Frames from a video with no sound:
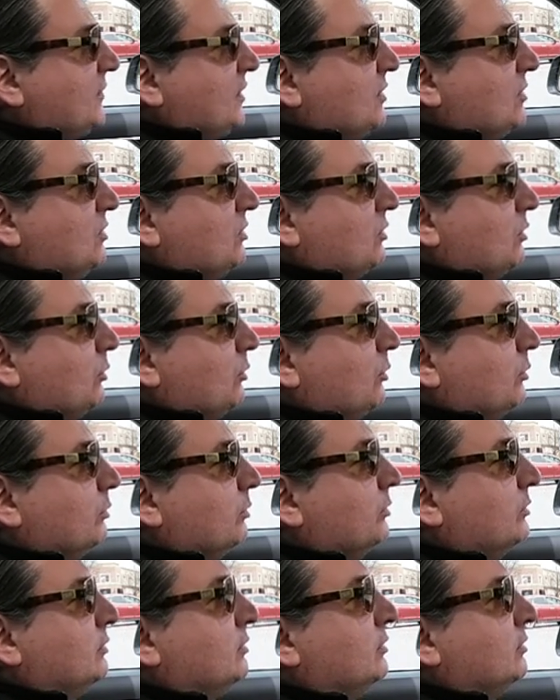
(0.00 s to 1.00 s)
So
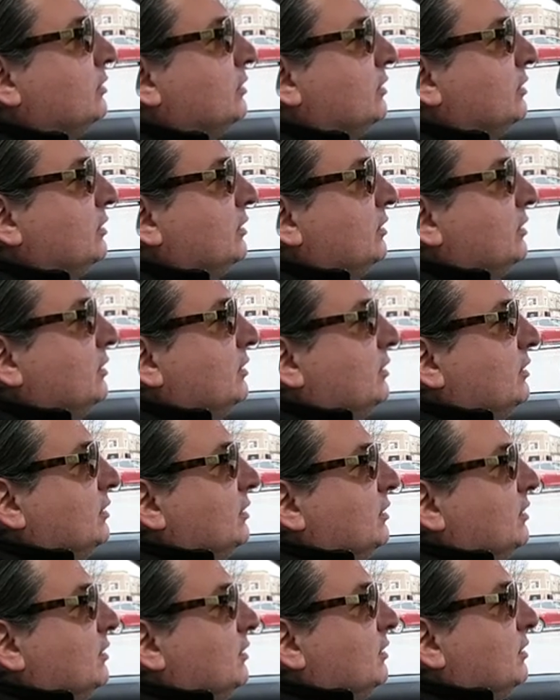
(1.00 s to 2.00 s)

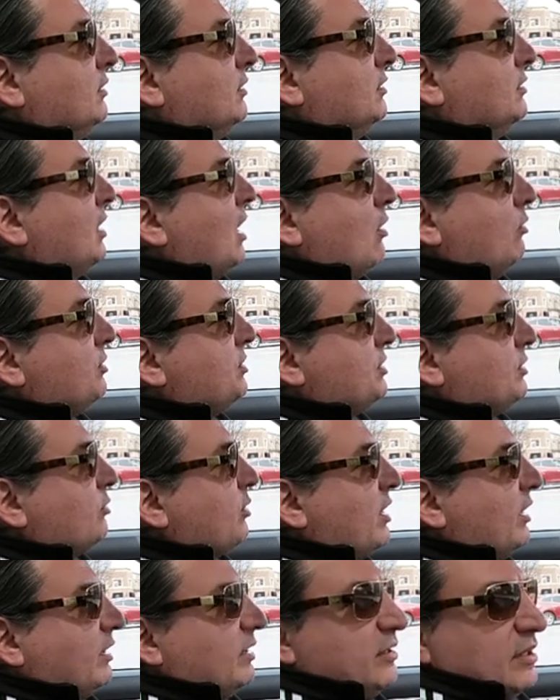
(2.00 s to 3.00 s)
yeah, I was
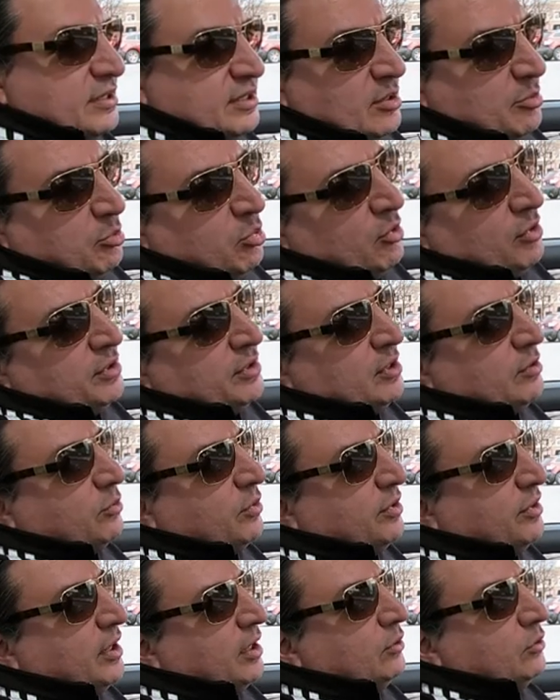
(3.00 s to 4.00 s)
greatly disappointed
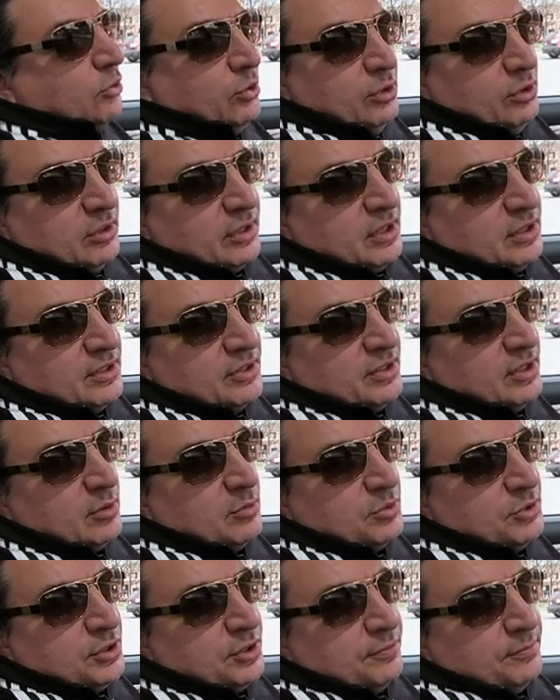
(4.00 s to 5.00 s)
with that oil
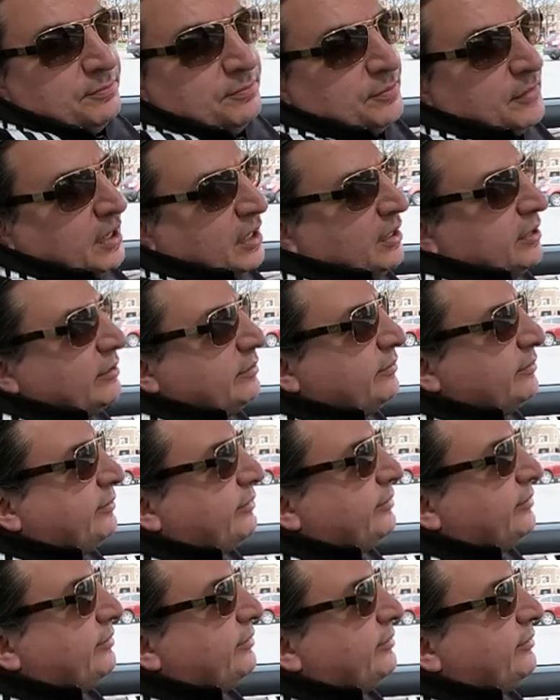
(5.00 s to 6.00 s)
consumption, and
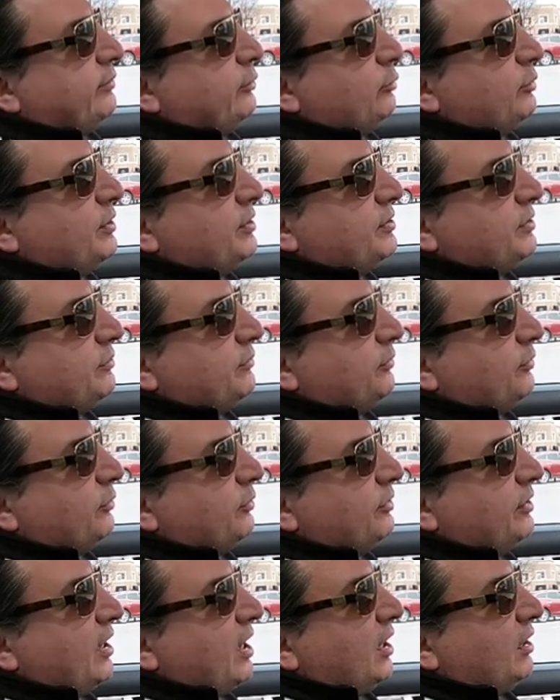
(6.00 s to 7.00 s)
the reason
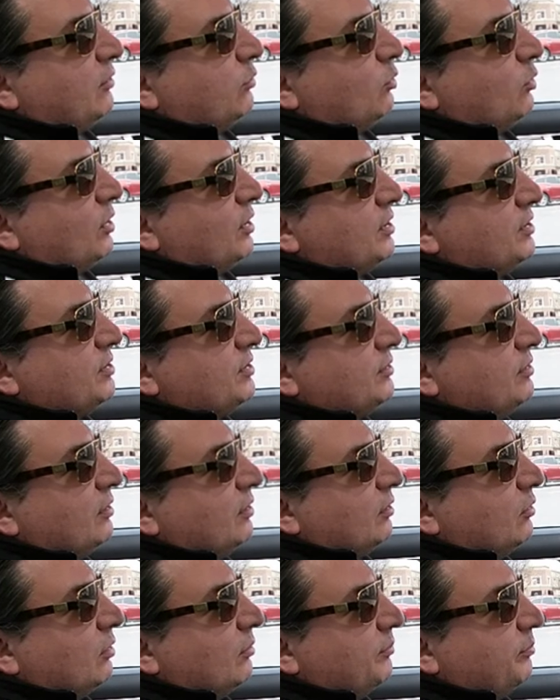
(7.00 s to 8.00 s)
for that was
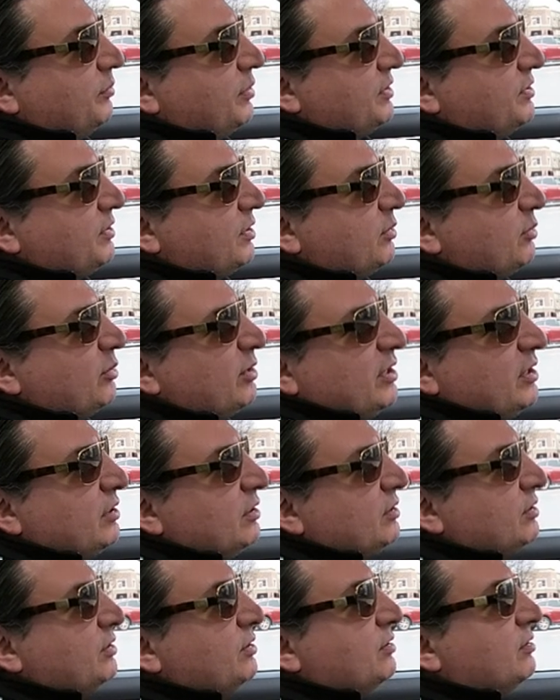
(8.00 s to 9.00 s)
the piston
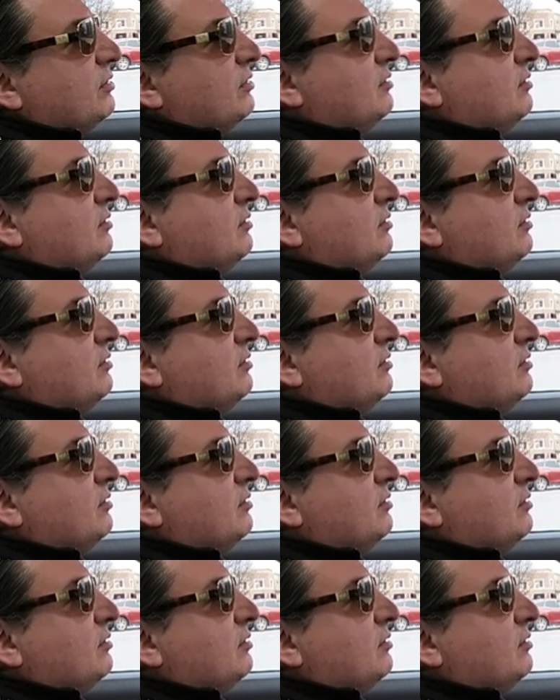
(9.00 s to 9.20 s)
rings.